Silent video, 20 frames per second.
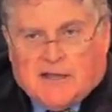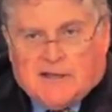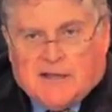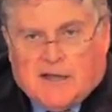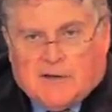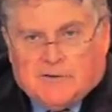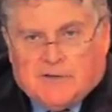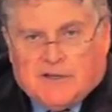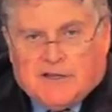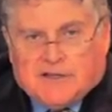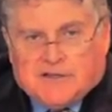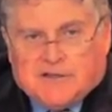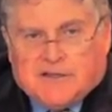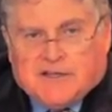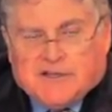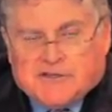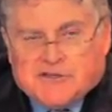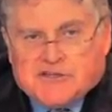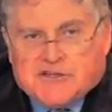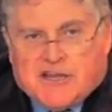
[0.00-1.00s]
Now, Nick
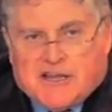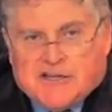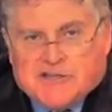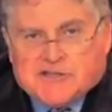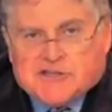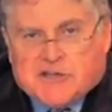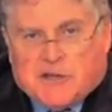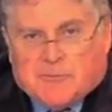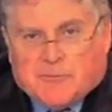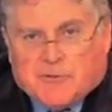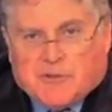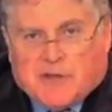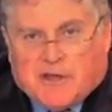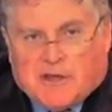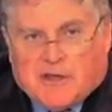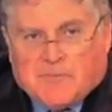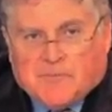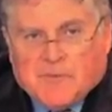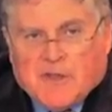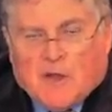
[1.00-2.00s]
did say
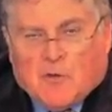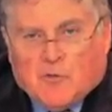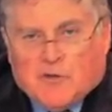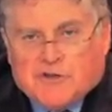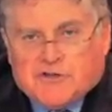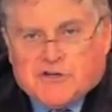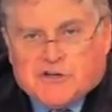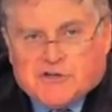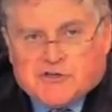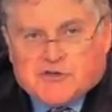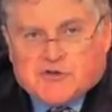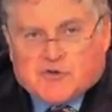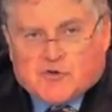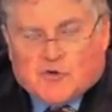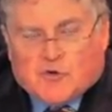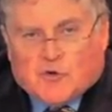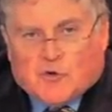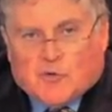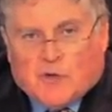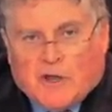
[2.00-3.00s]
something which is
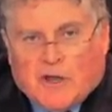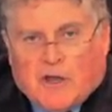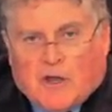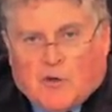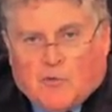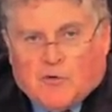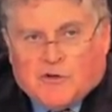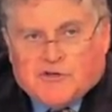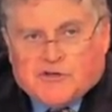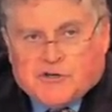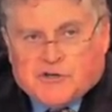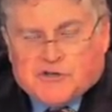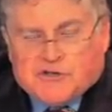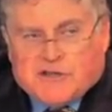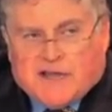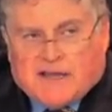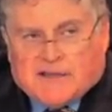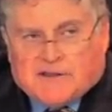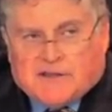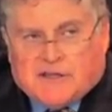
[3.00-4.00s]
true, which
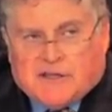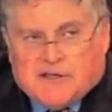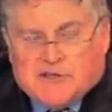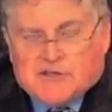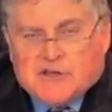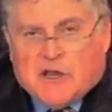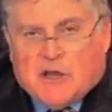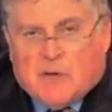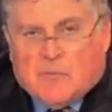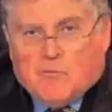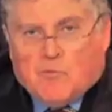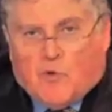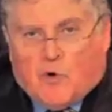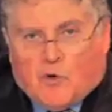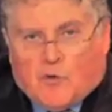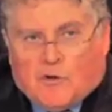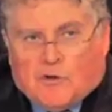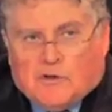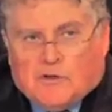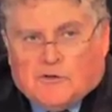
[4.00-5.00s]
is that these
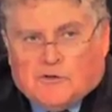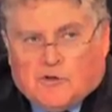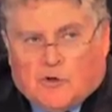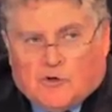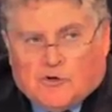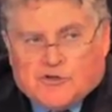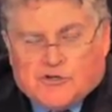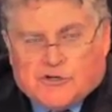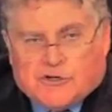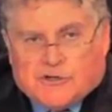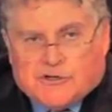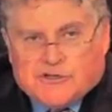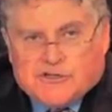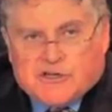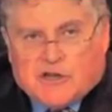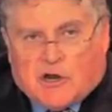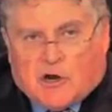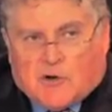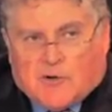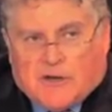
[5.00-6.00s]
moral
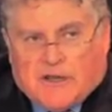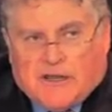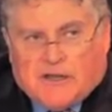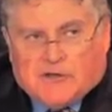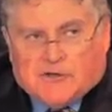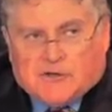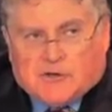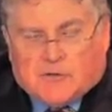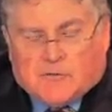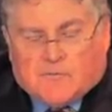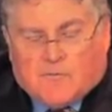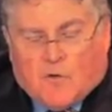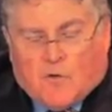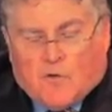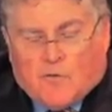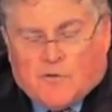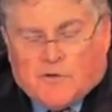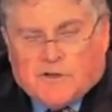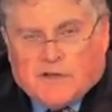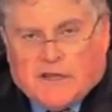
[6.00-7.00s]
notions are
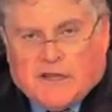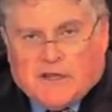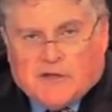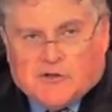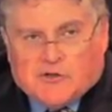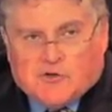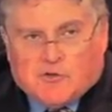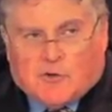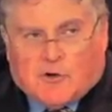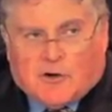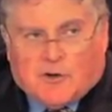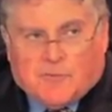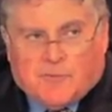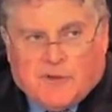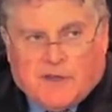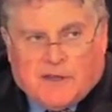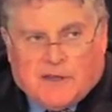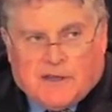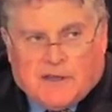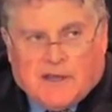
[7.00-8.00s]
interwoven into our
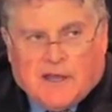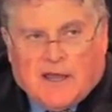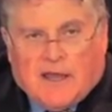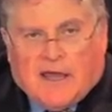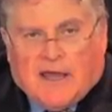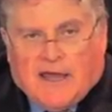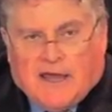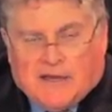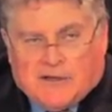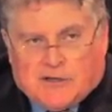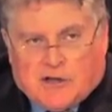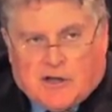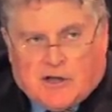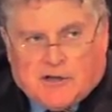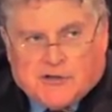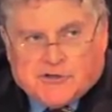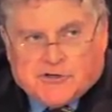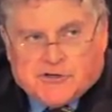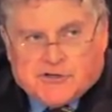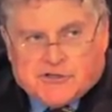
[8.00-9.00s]
being and
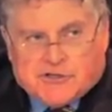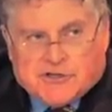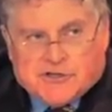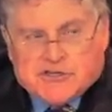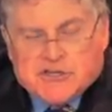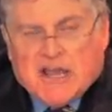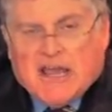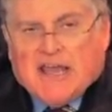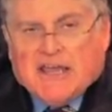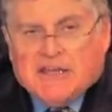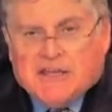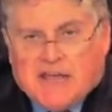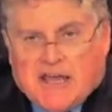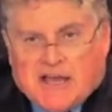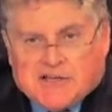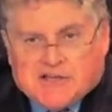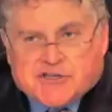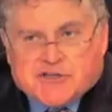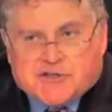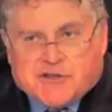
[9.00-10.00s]
consciousness.
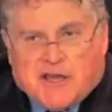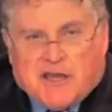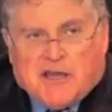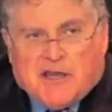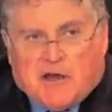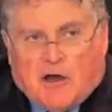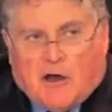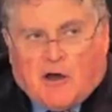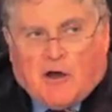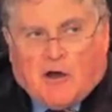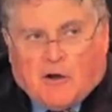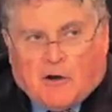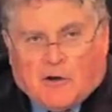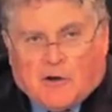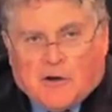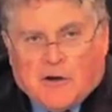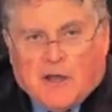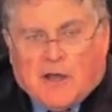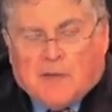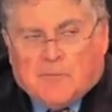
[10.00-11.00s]
Yes, they
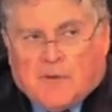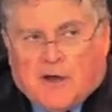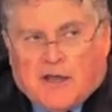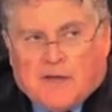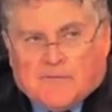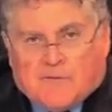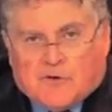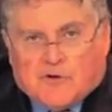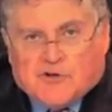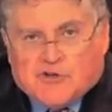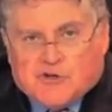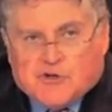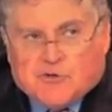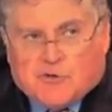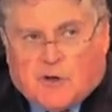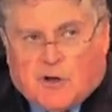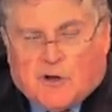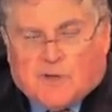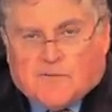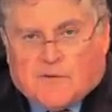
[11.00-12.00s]
are by
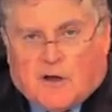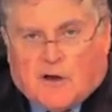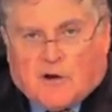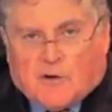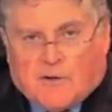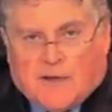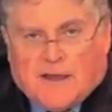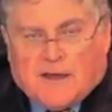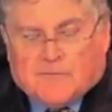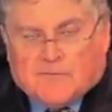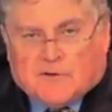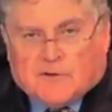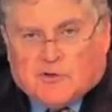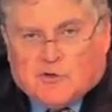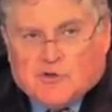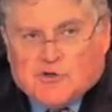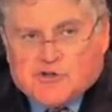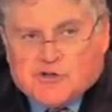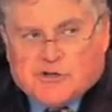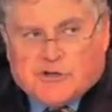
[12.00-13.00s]
virtue of our
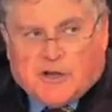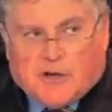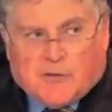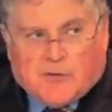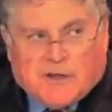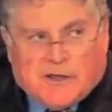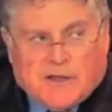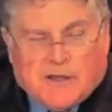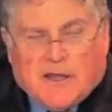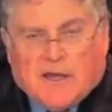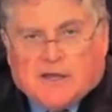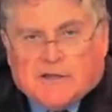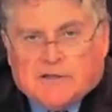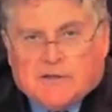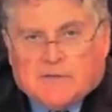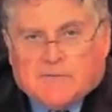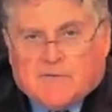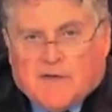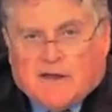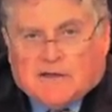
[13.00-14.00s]
evolutionary
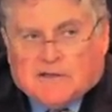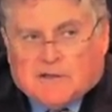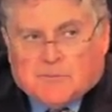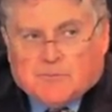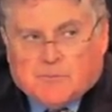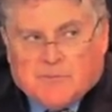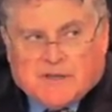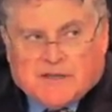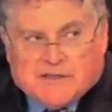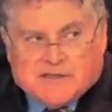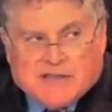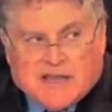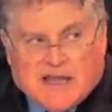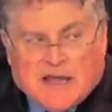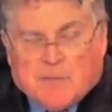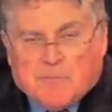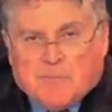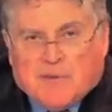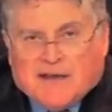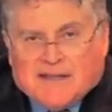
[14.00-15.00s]
development,
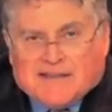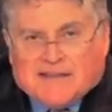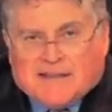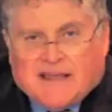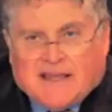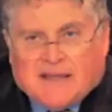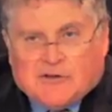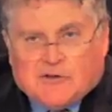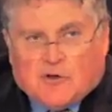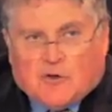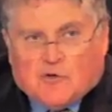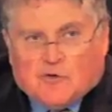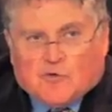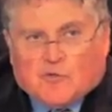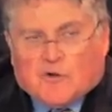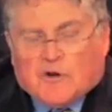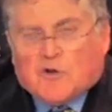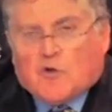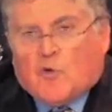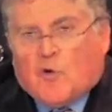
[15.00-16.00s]
but they
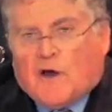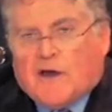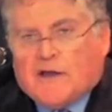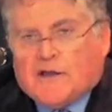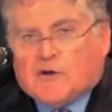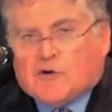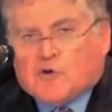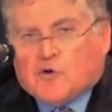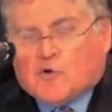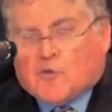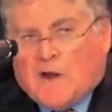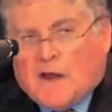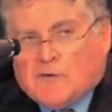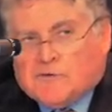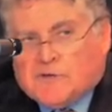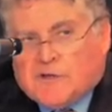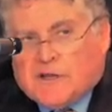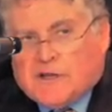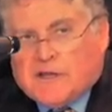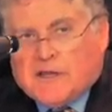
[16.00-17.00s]
don't require
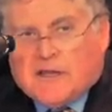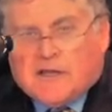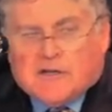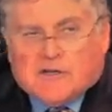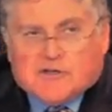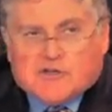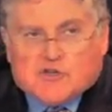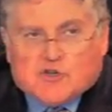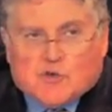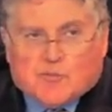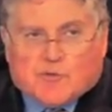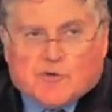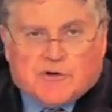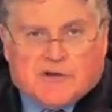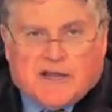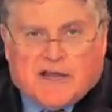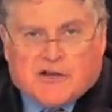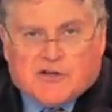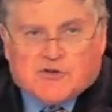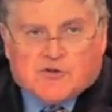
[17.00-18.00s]
grounding in a
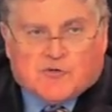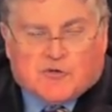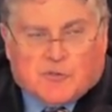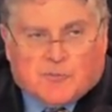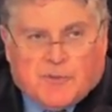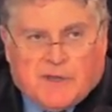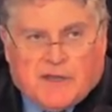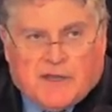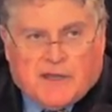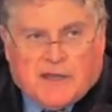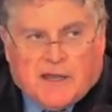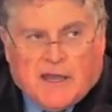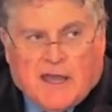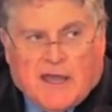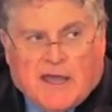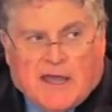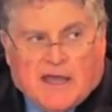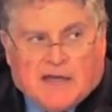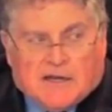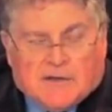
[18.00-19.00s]
supernatural
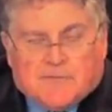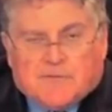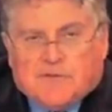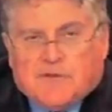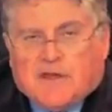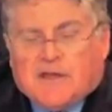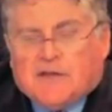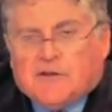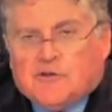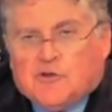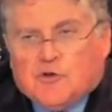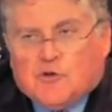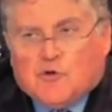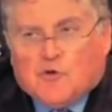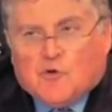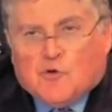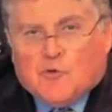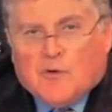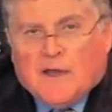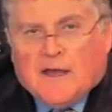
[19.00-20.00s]
being. And if they
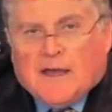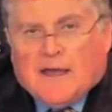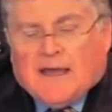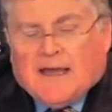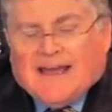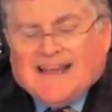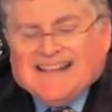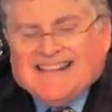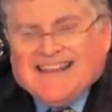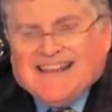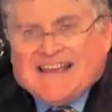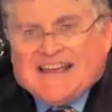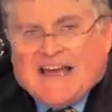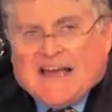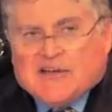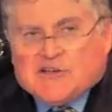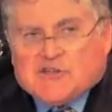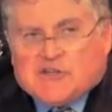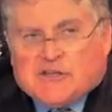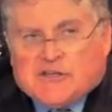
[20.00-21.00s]
do, Nick
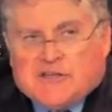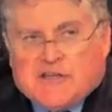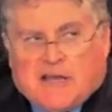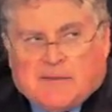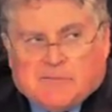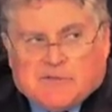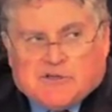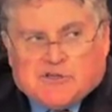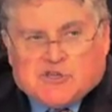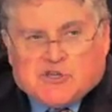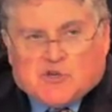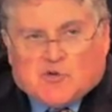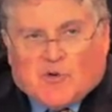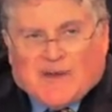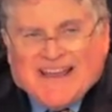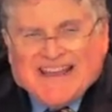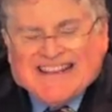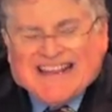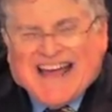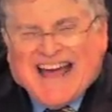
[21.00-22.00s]
has to
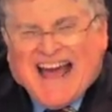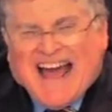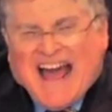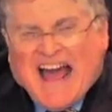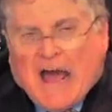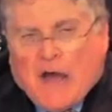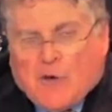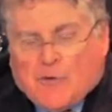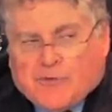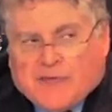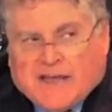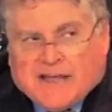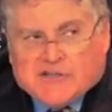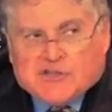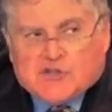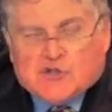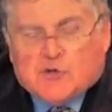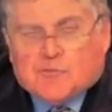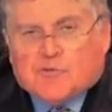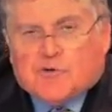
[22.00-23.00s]
demonstrate how
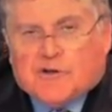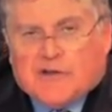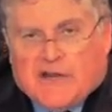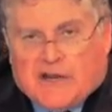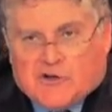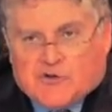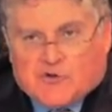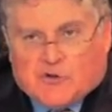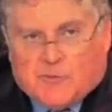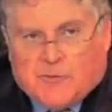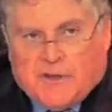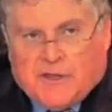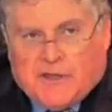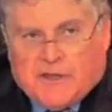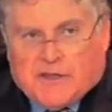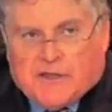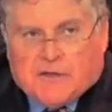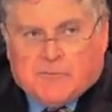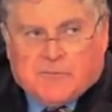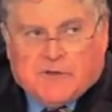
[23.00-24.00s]
that supernatural
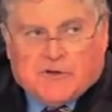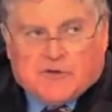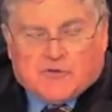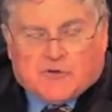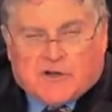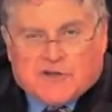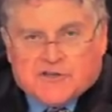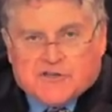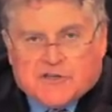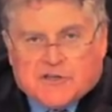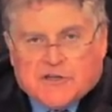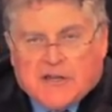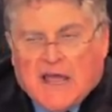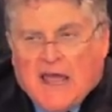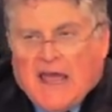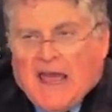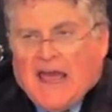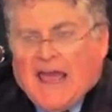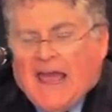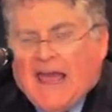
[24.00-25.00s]
being can be trusted.